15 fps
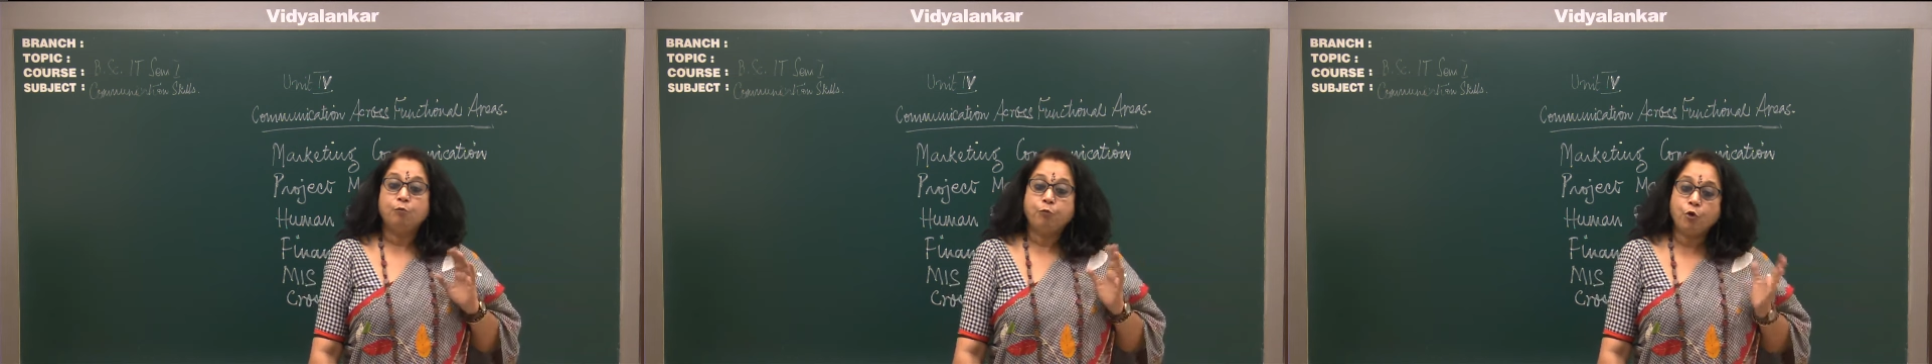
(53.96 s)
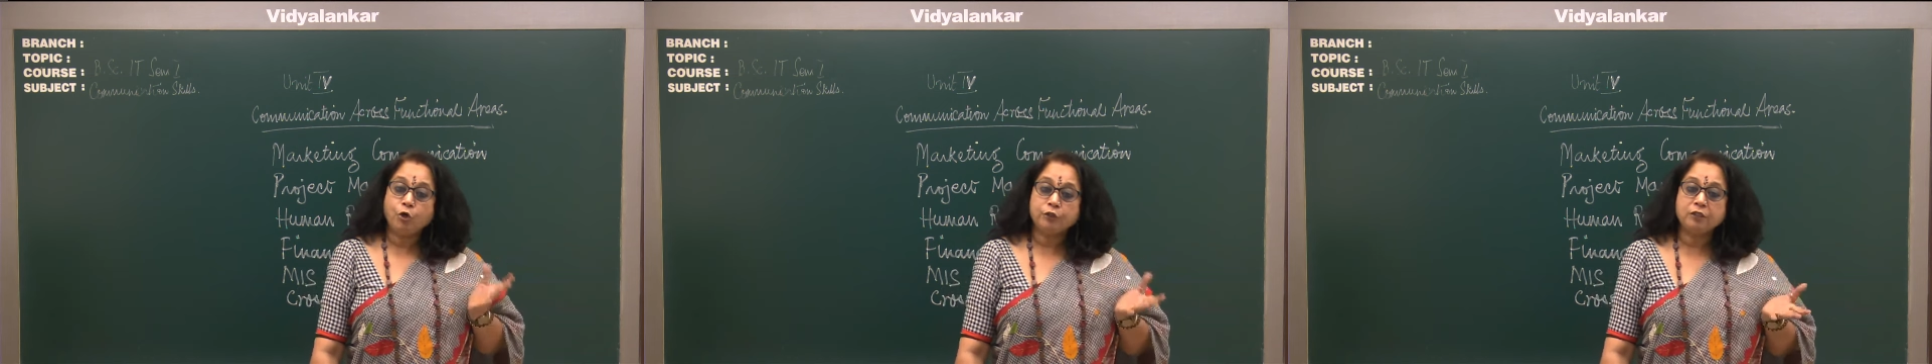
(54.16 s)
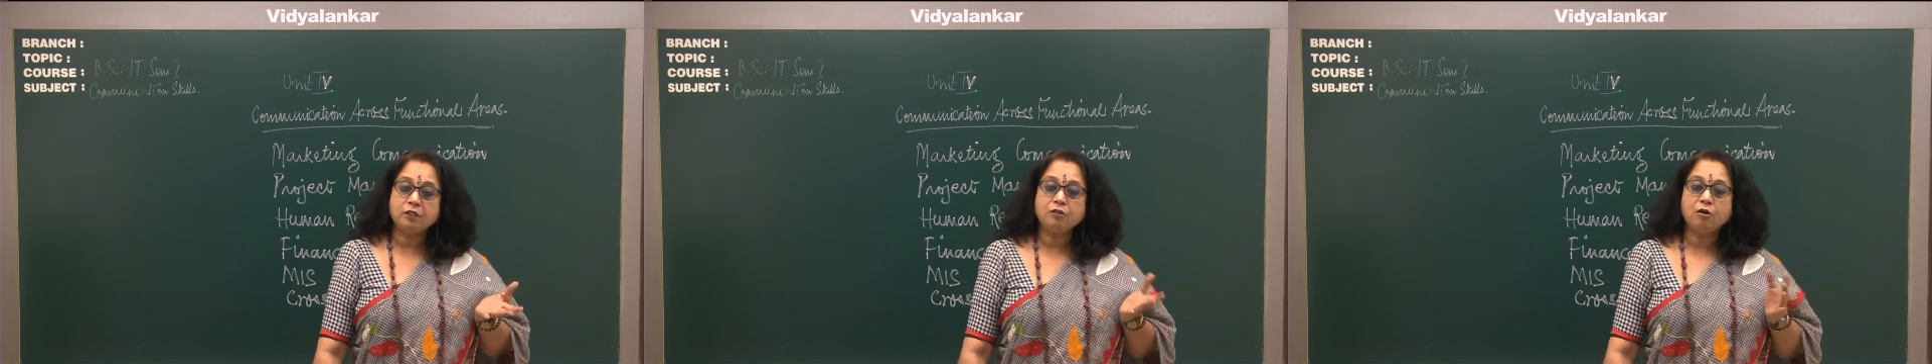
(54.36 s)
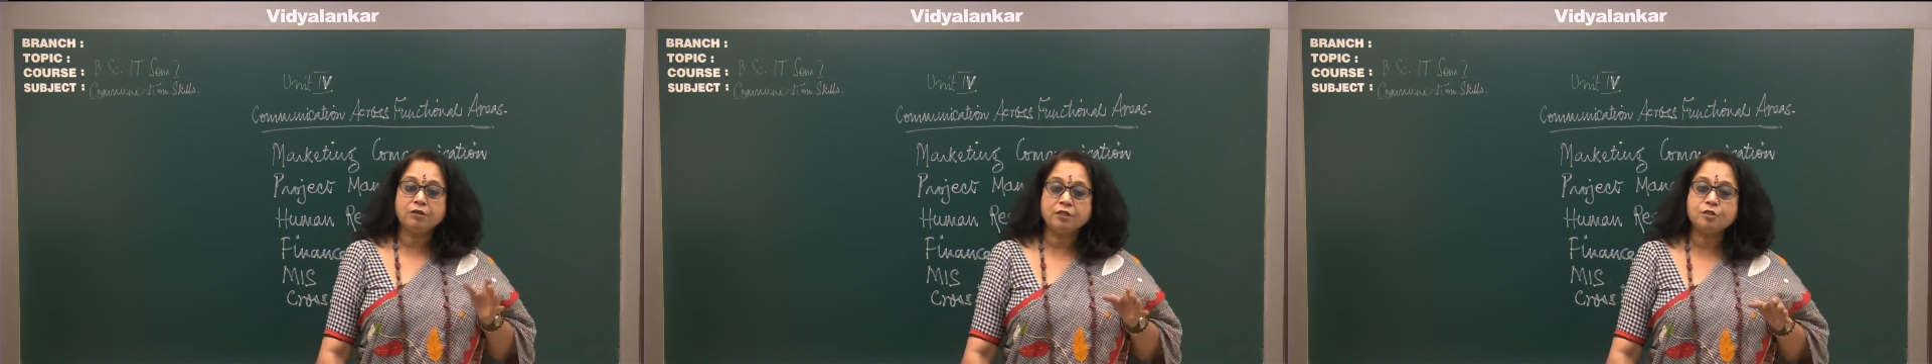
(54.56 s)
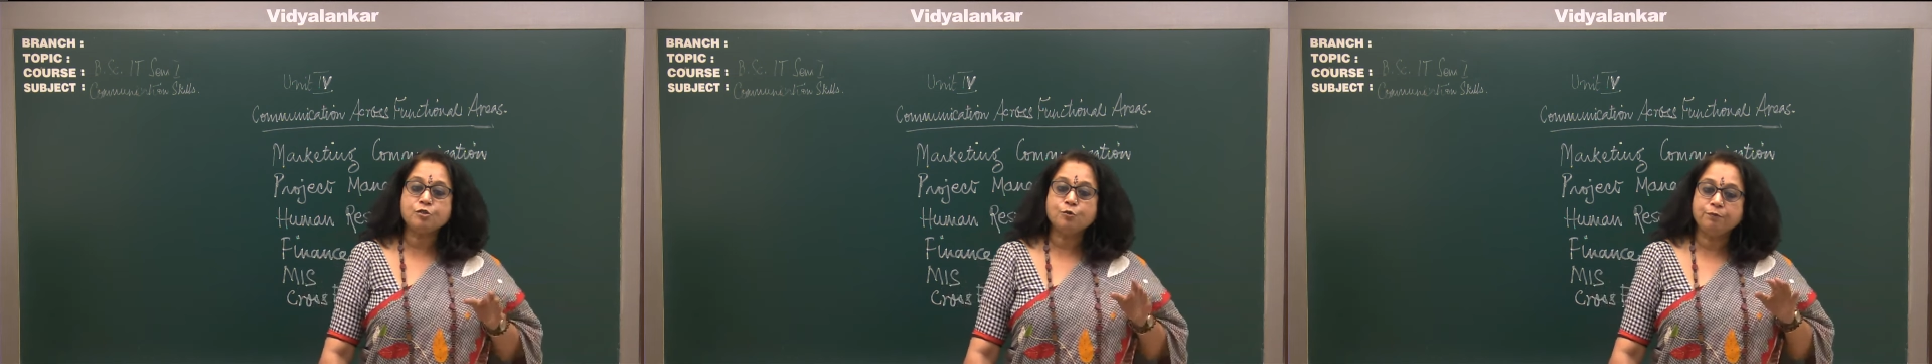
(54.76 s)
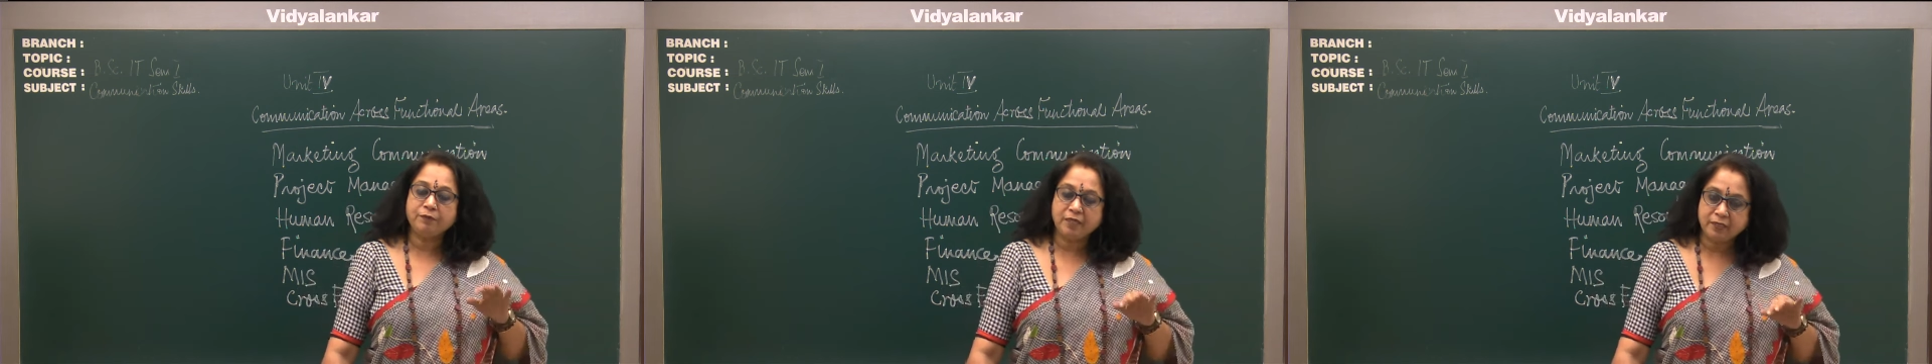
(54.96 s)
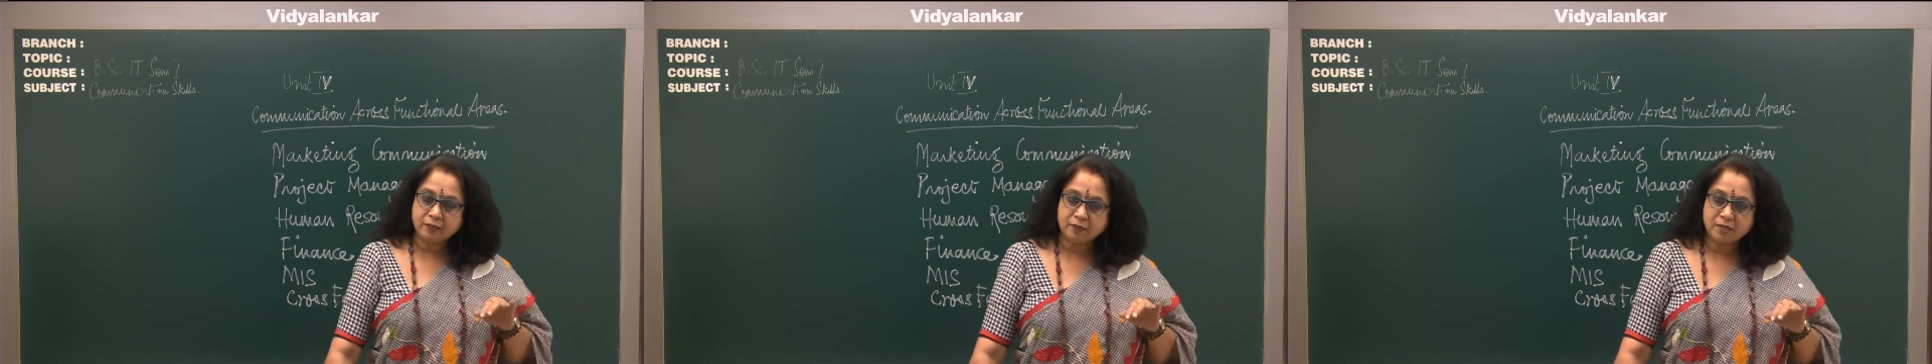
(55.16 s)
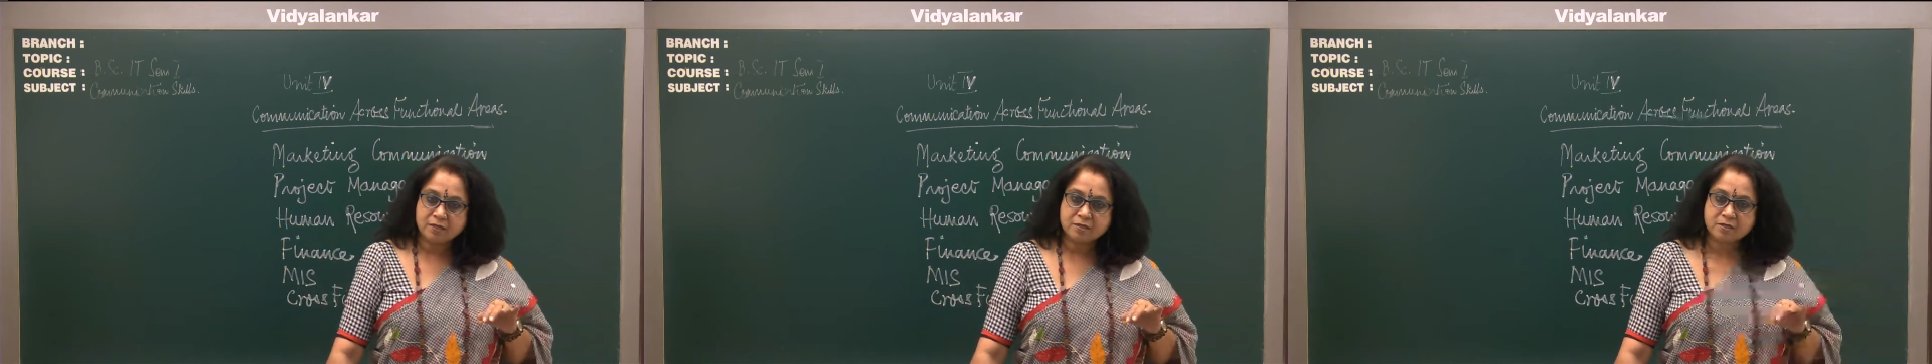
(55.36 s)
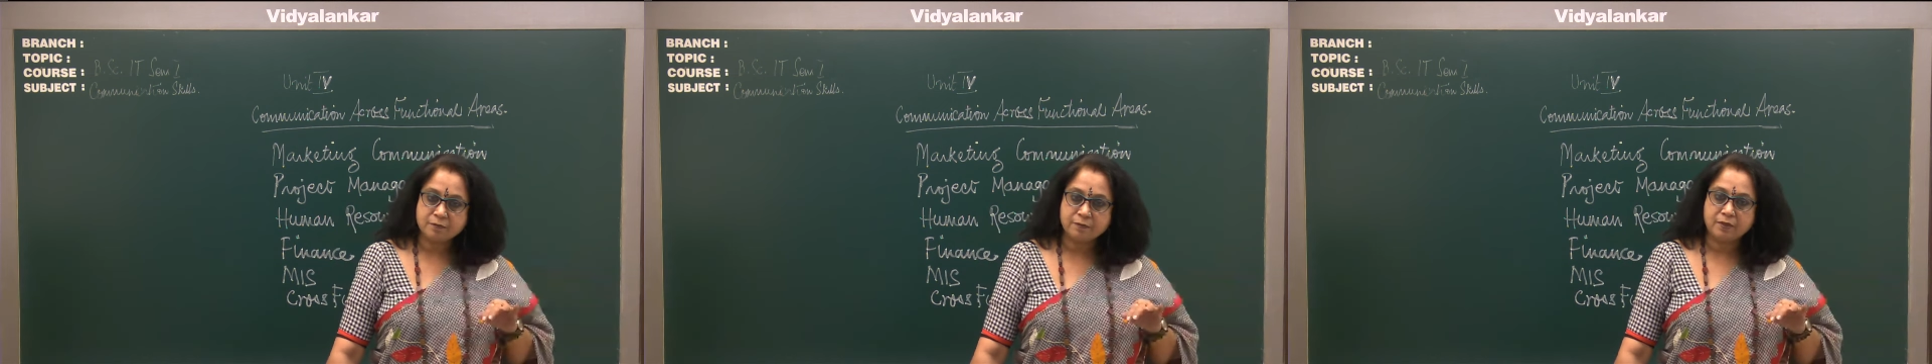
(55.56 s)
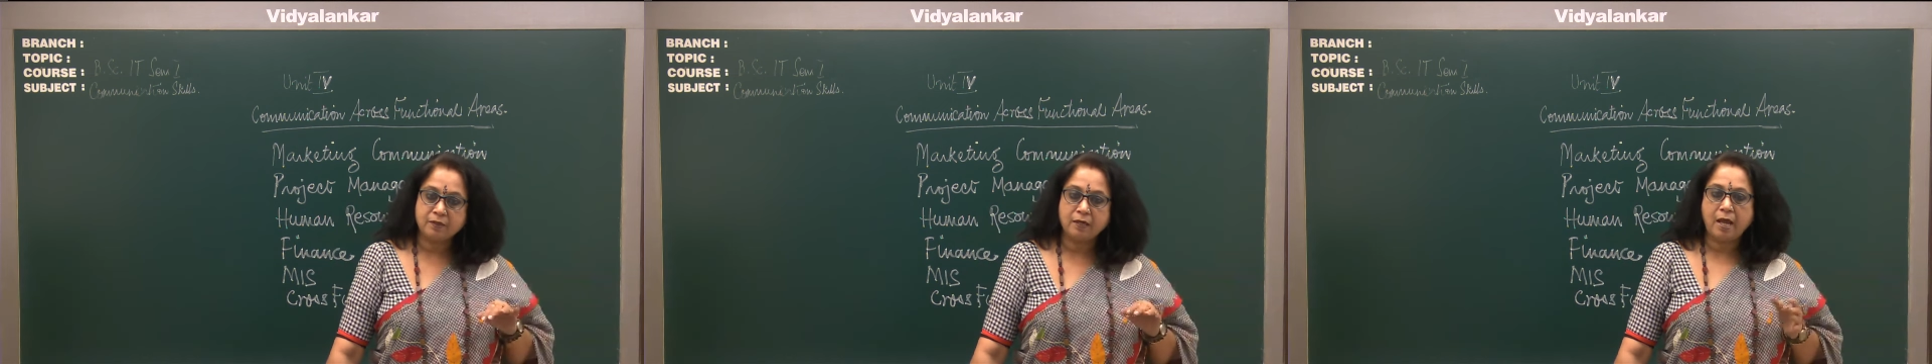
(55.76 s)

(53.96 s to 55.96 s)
Both in order to make a customer